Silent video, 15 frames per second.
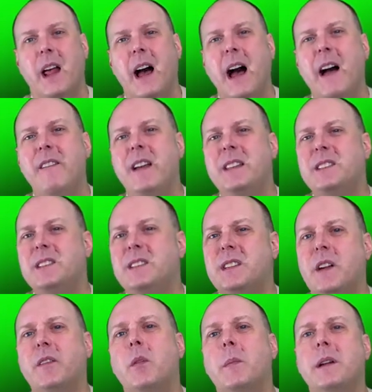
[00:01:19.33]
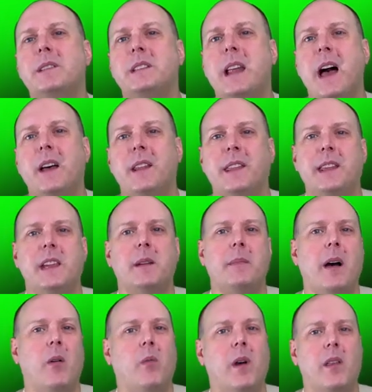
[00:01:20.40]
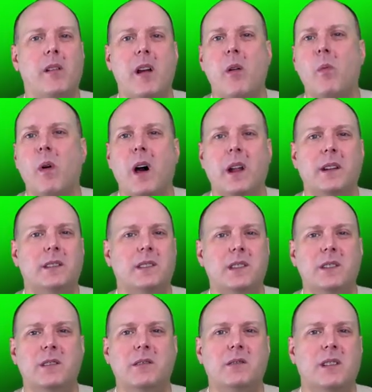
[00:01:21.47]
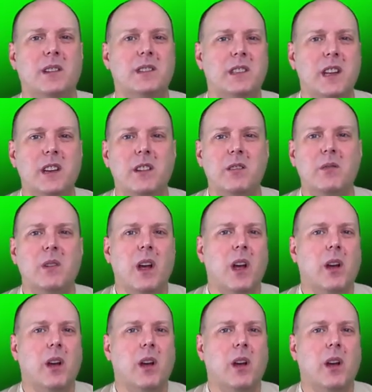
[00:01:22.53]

I've had several months now to think about whether I want to continue